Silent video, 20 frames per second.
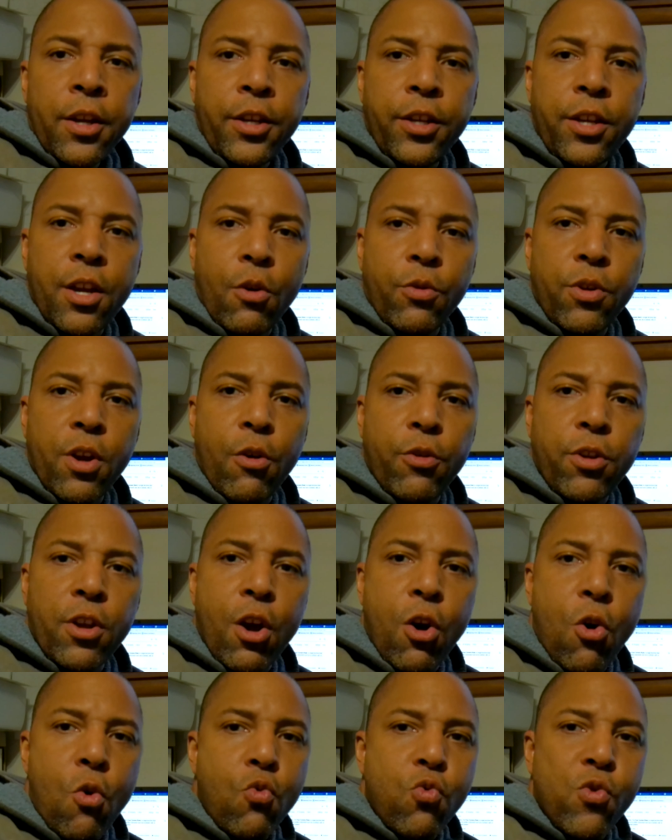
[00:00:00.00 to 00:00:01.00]
Yo, yo,
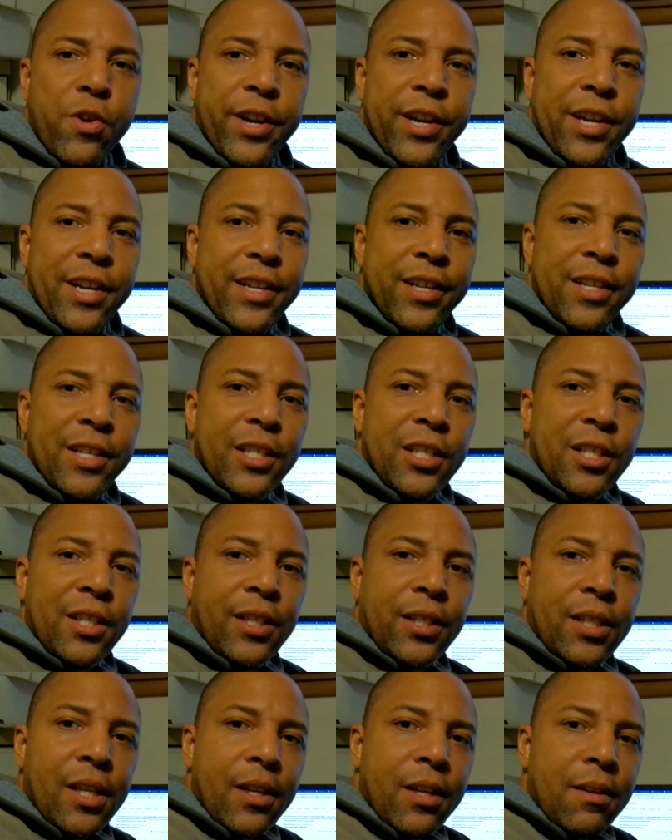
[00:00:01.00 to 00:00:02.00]
yo, what it
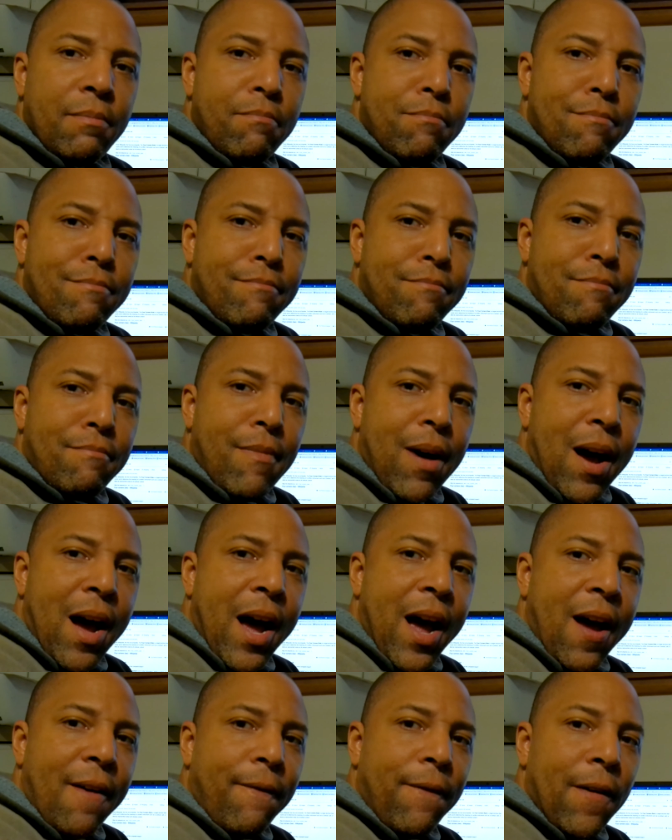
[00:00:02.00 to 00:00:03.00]
is,
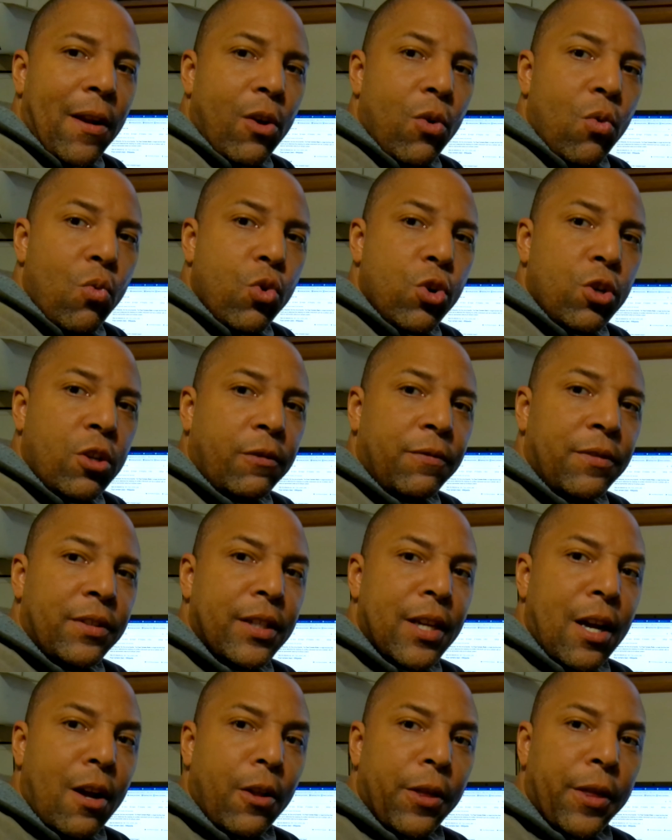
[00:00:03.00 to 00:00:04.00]
my fellow
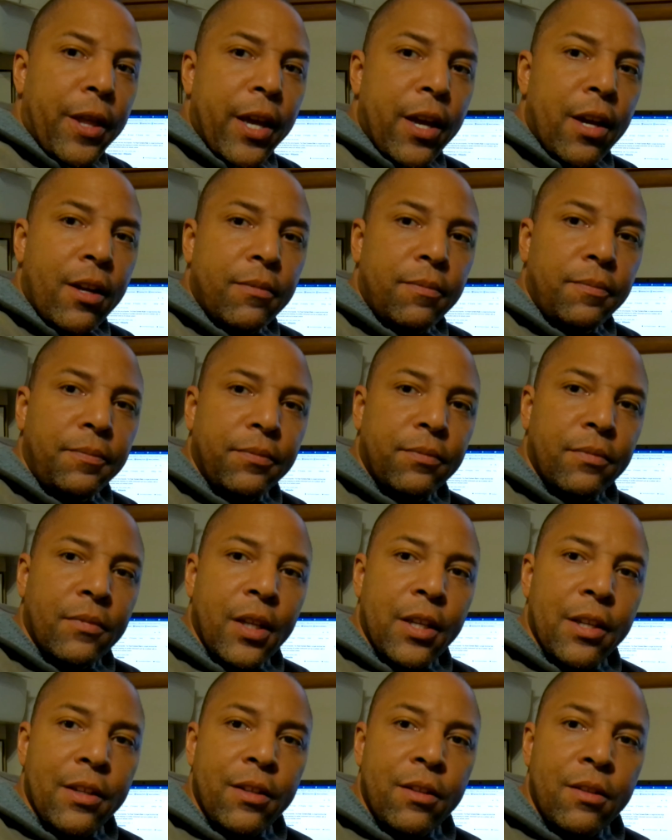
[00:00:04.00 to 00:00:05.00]
wolves out there
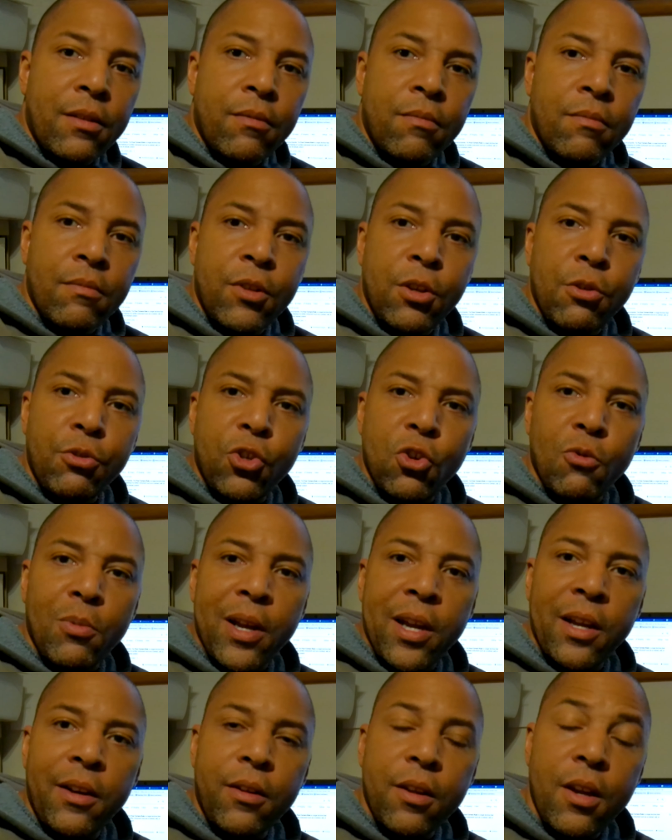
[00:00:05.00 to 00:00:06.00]
in YouTube
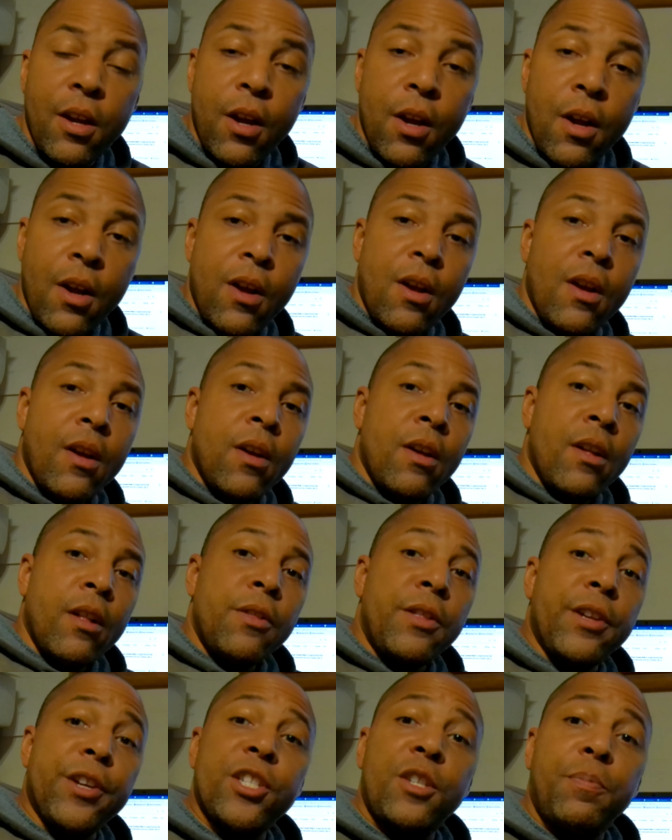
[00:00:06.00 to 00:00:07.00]
land.
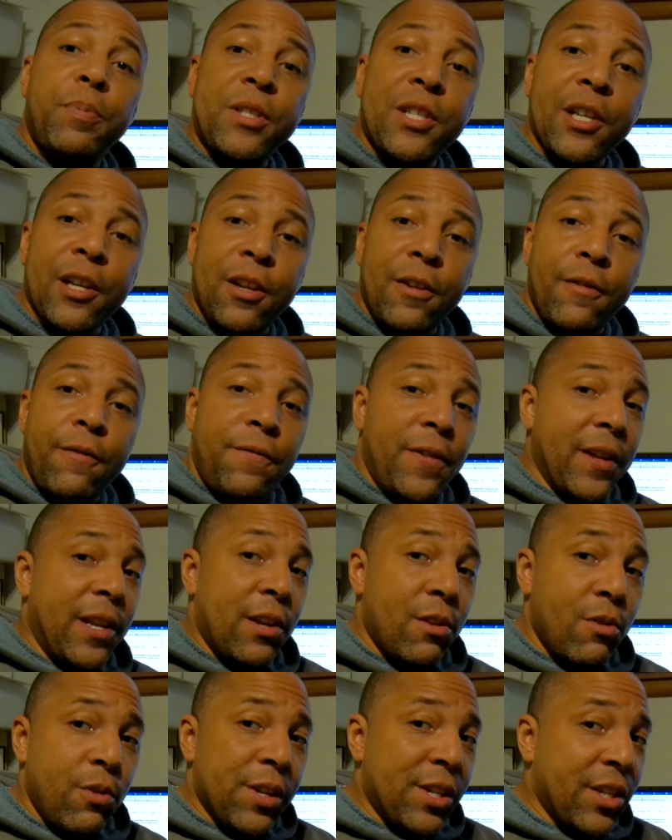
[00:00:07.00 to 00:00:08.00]
This particular
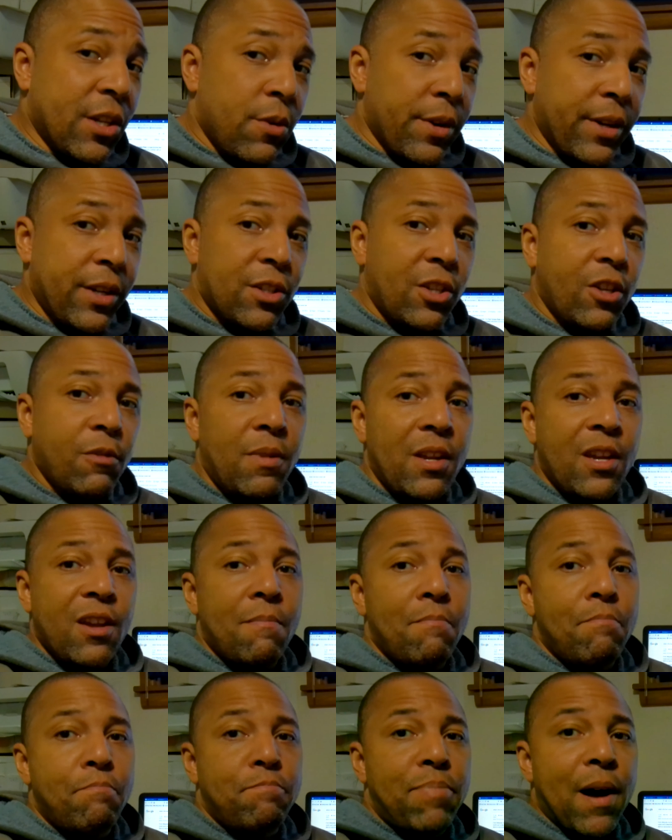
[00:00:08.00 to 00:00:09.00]
video is going to be
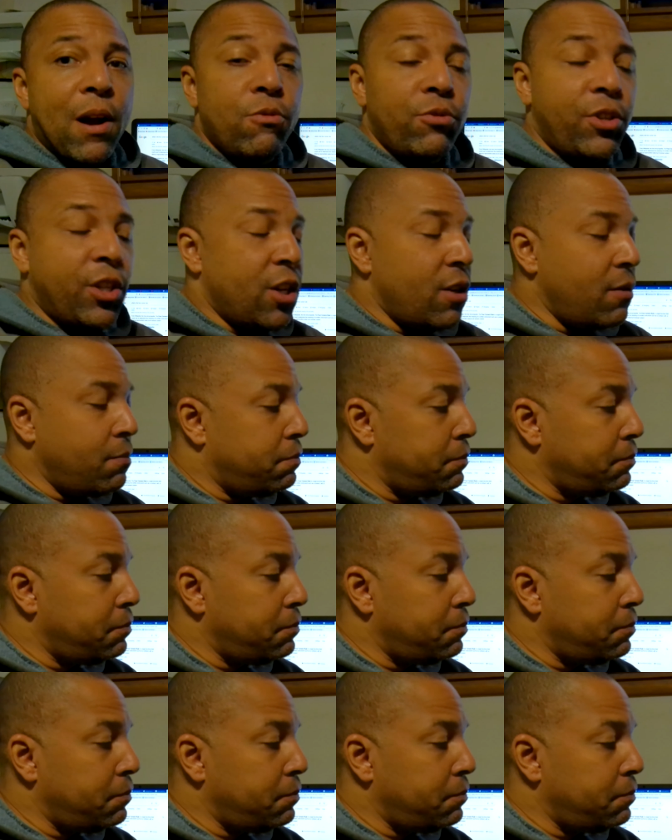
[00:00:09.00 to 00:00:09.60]
about